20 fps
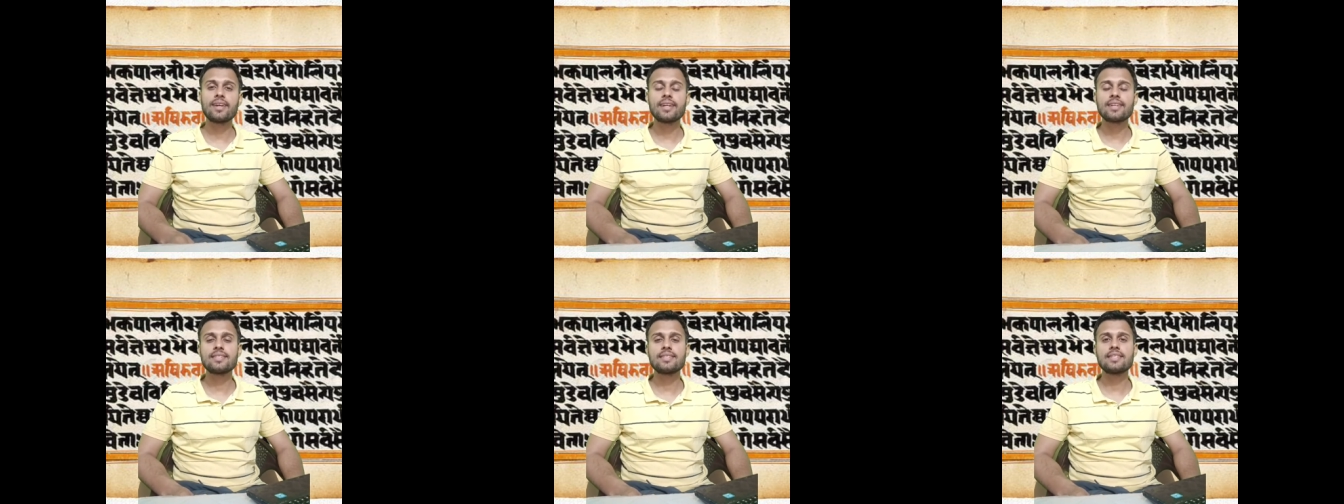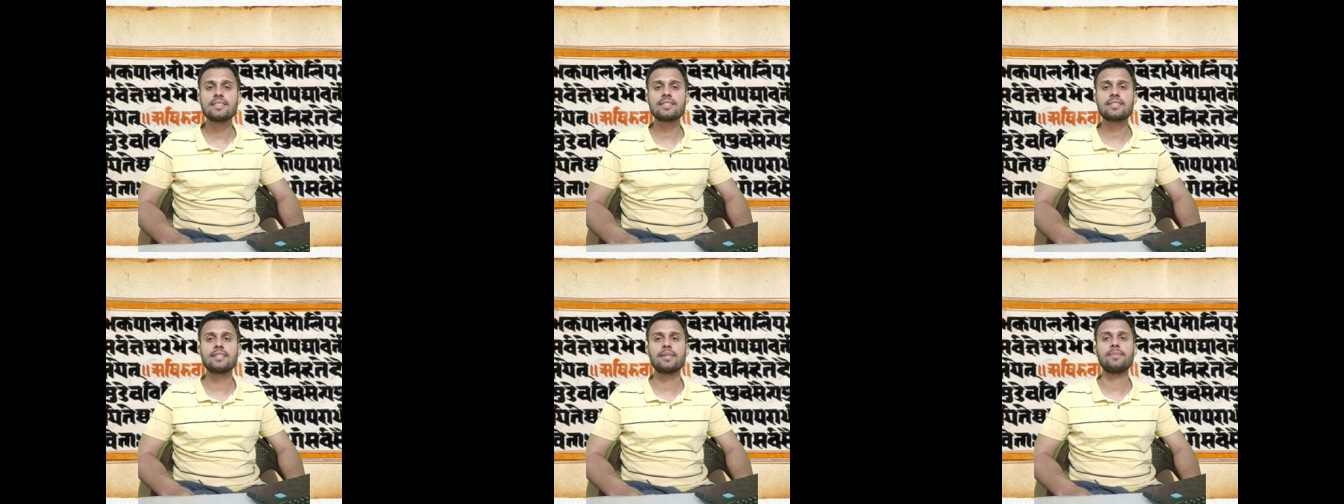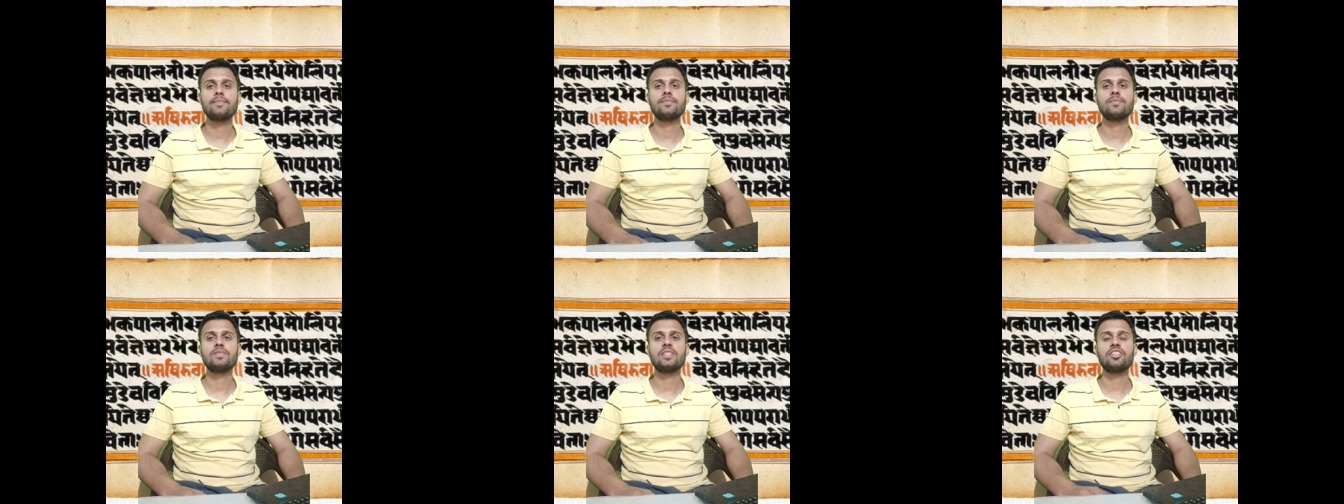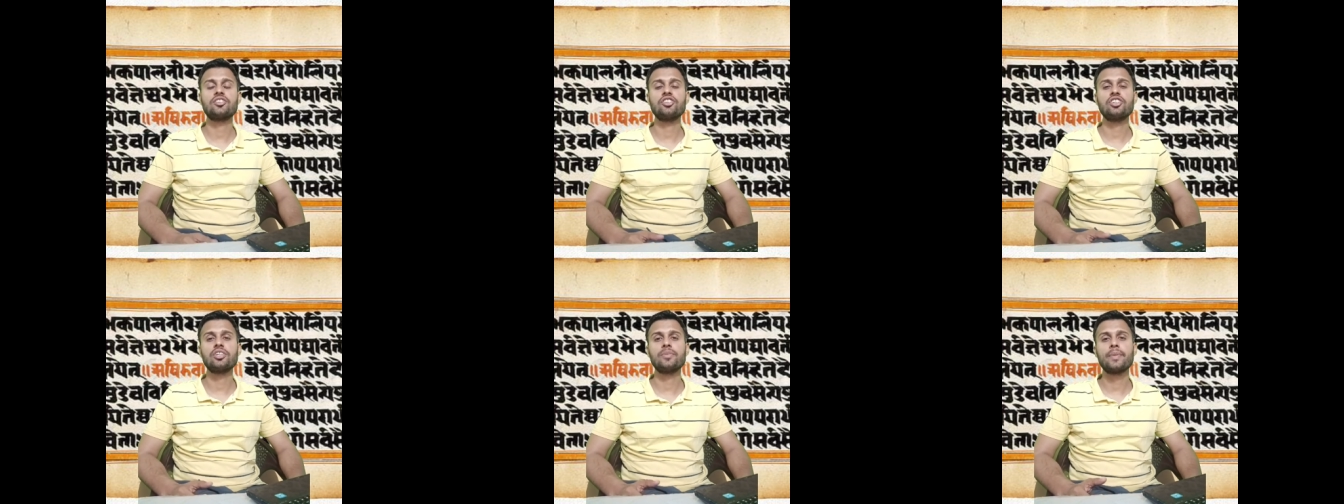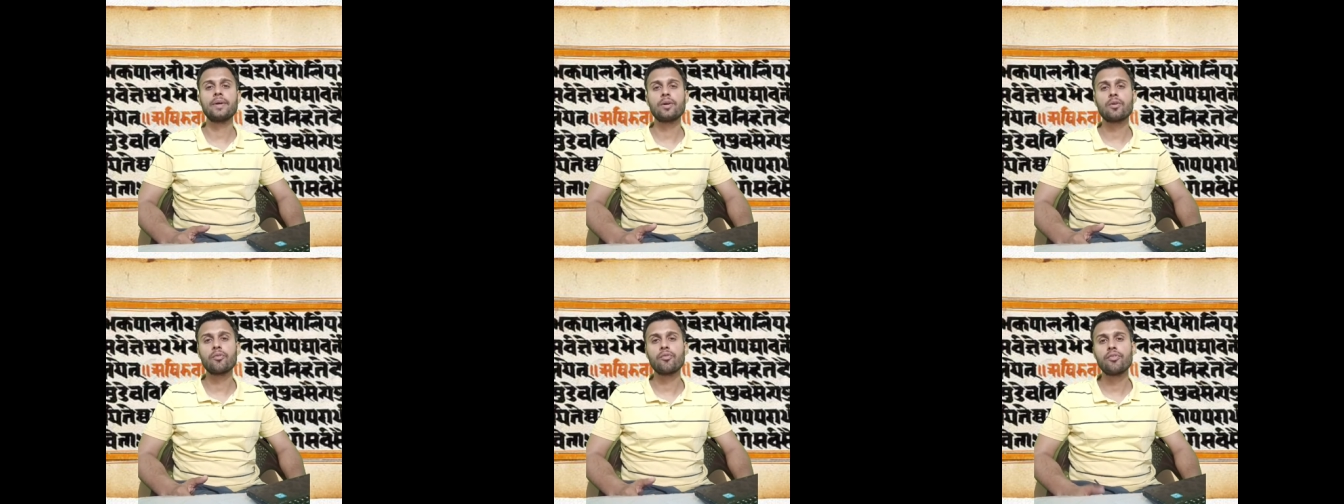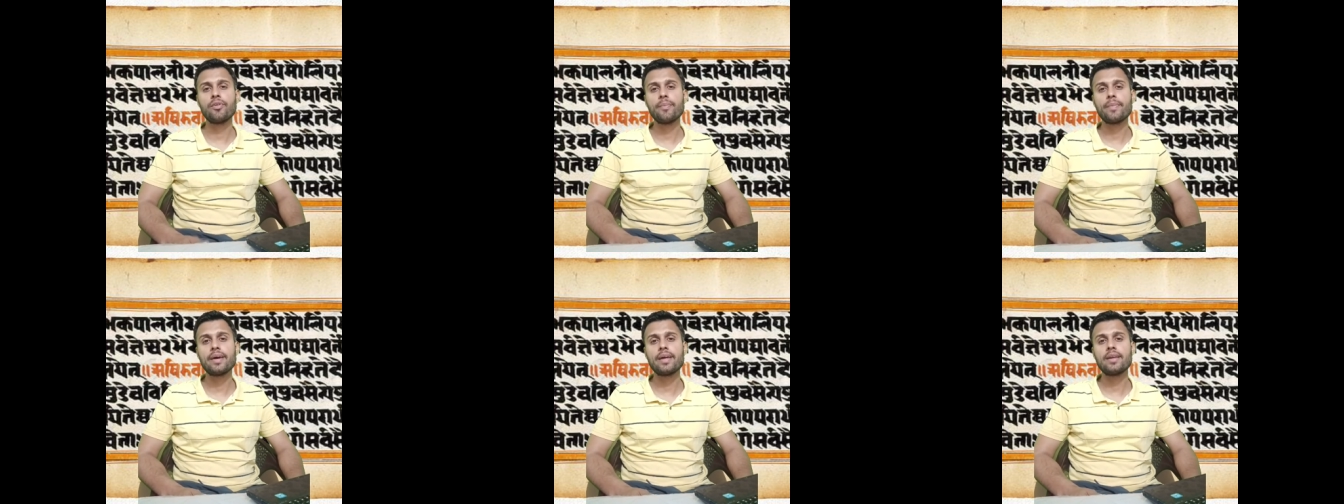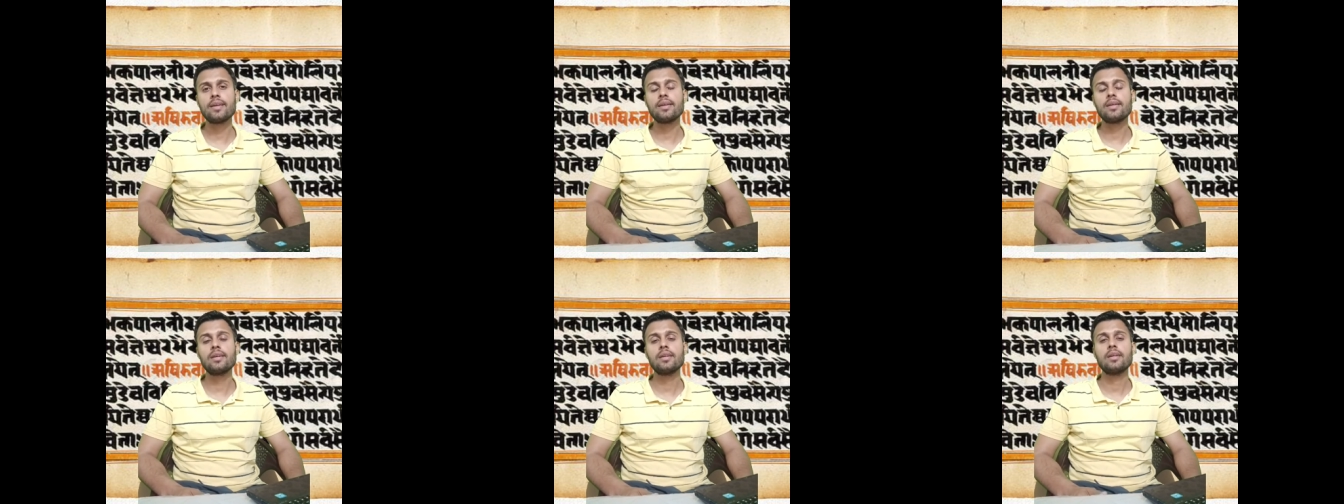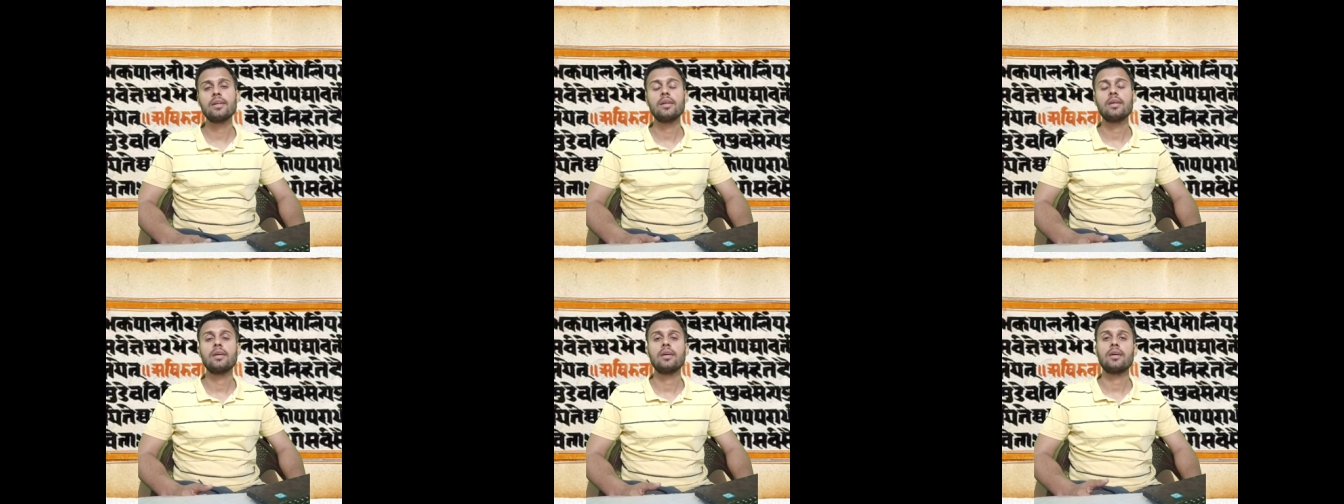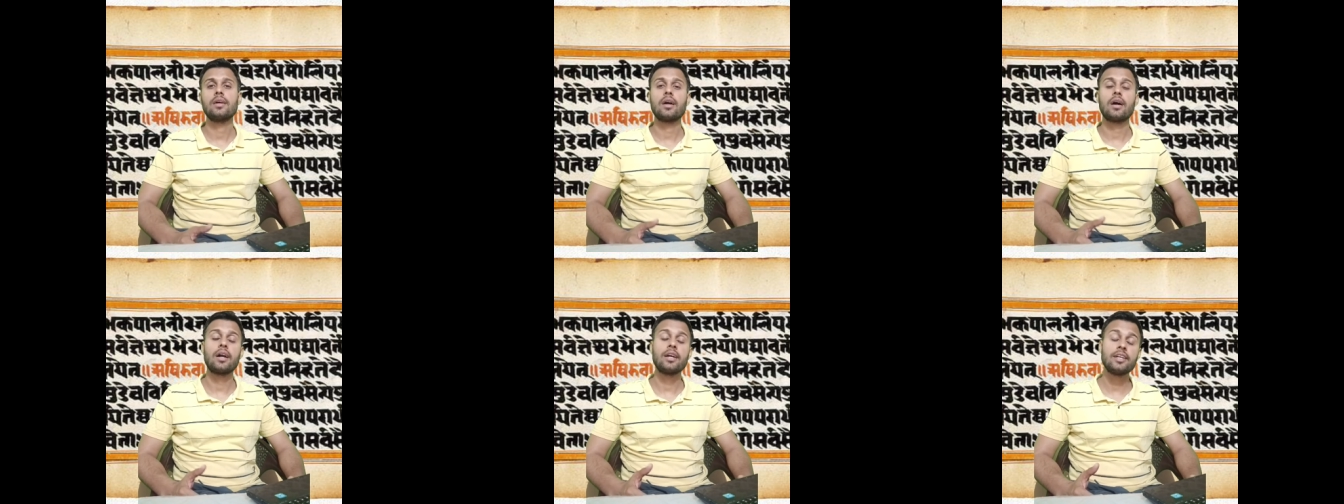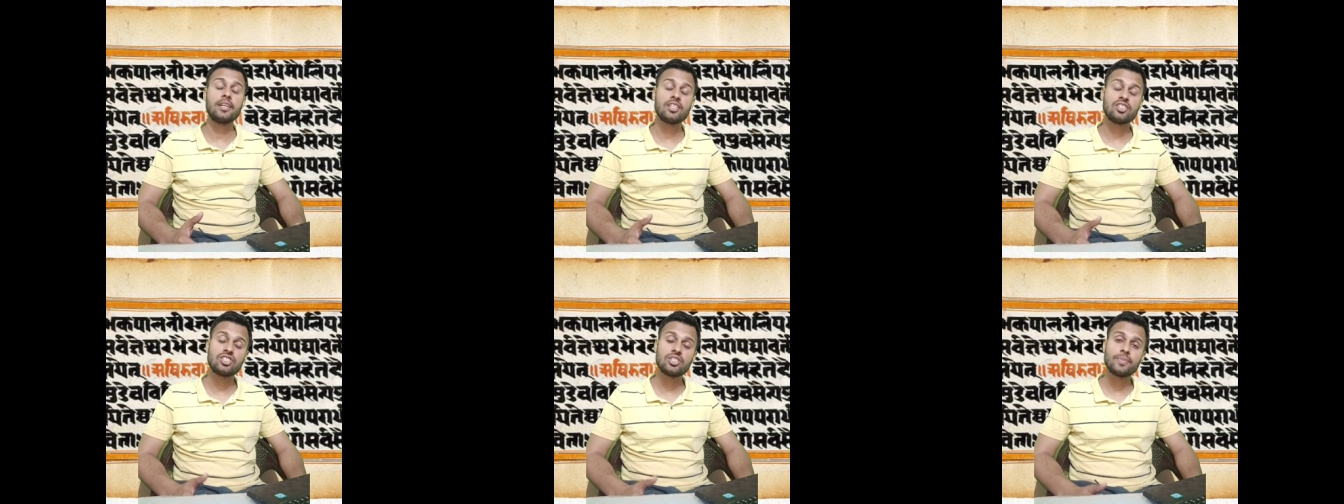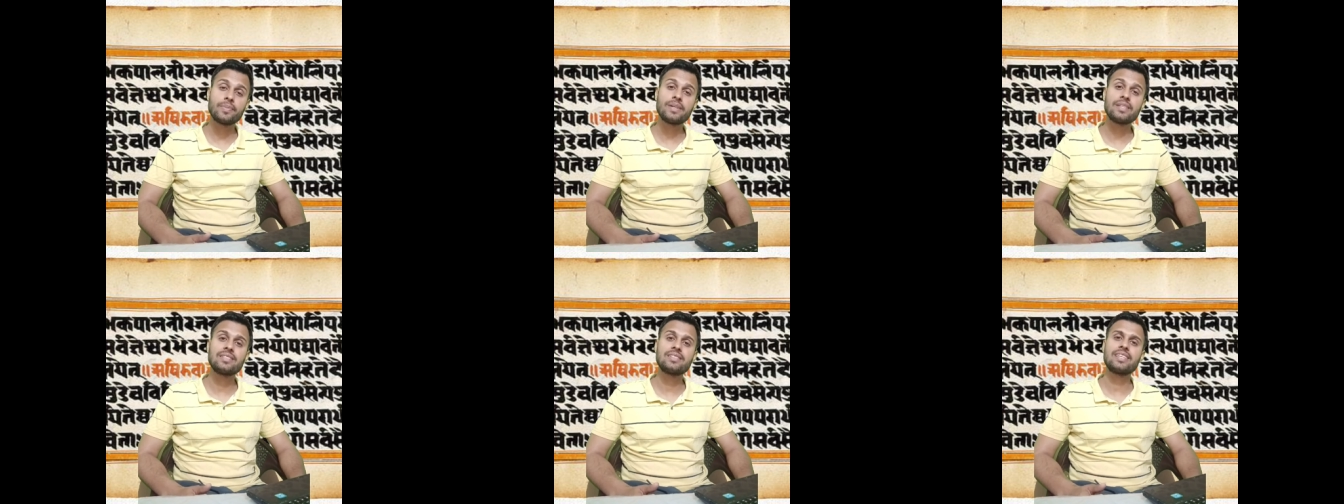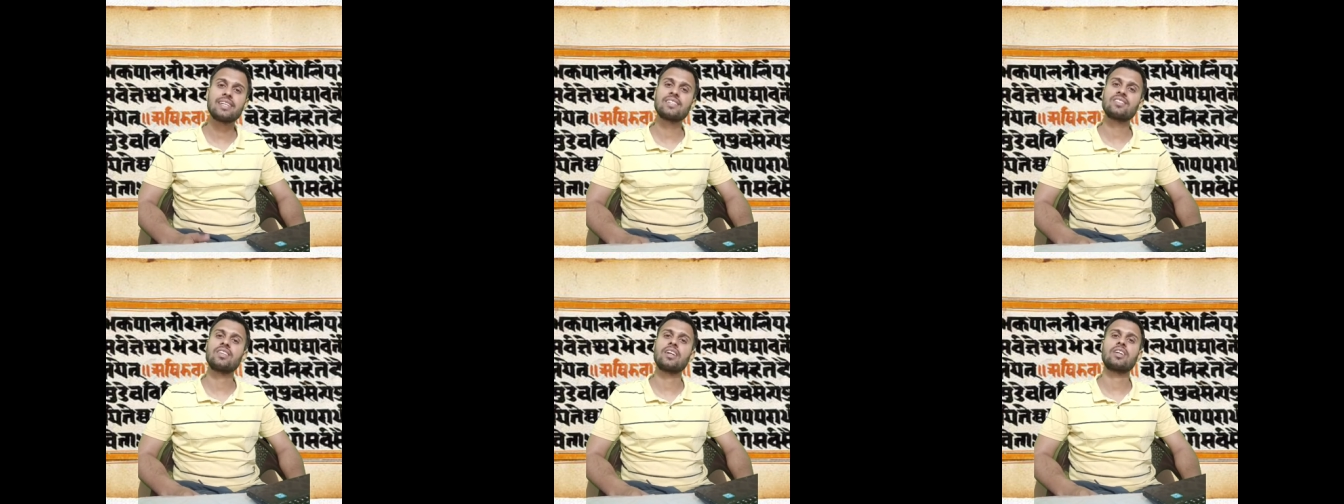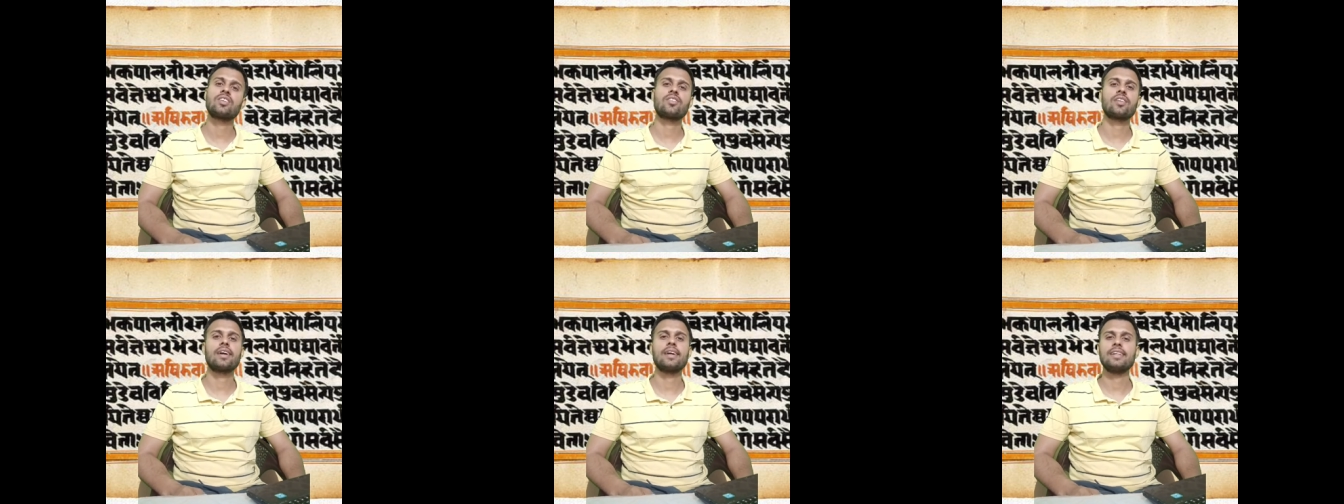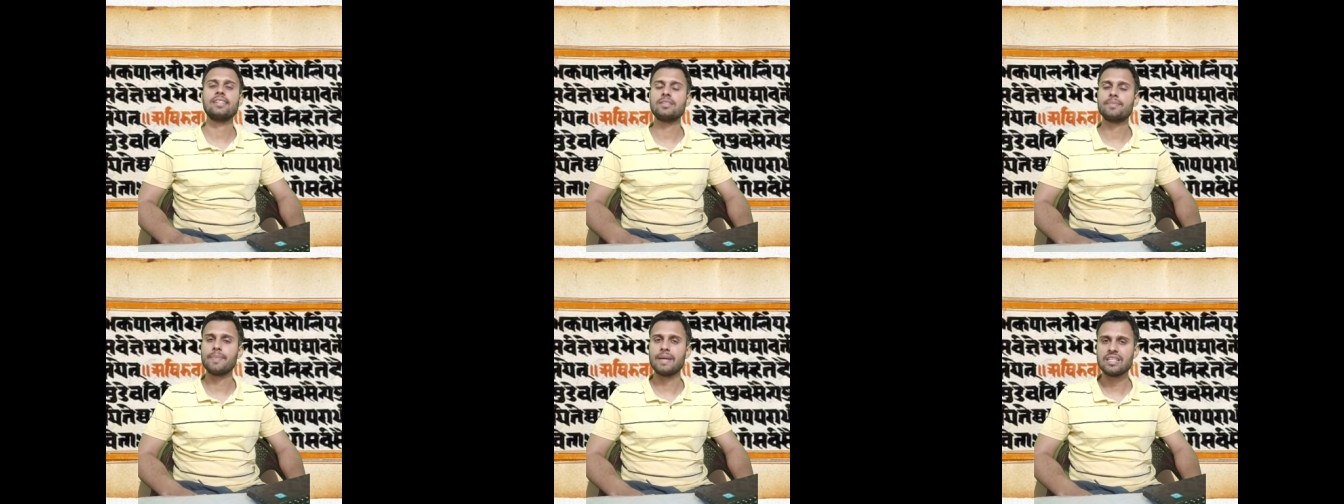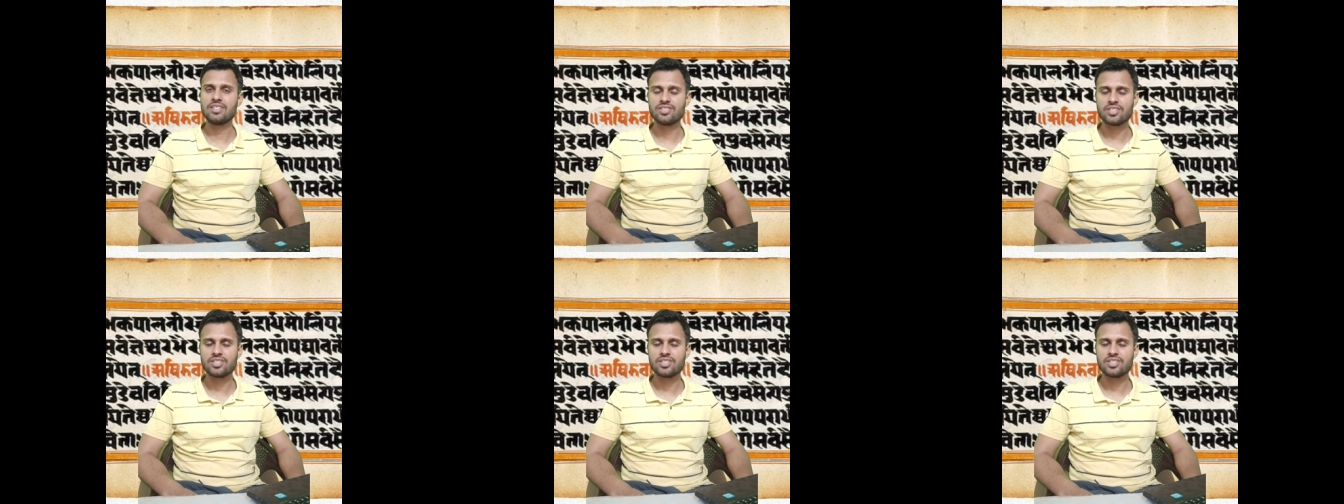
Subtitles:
In the social realm, the Varna system, the treatment of women,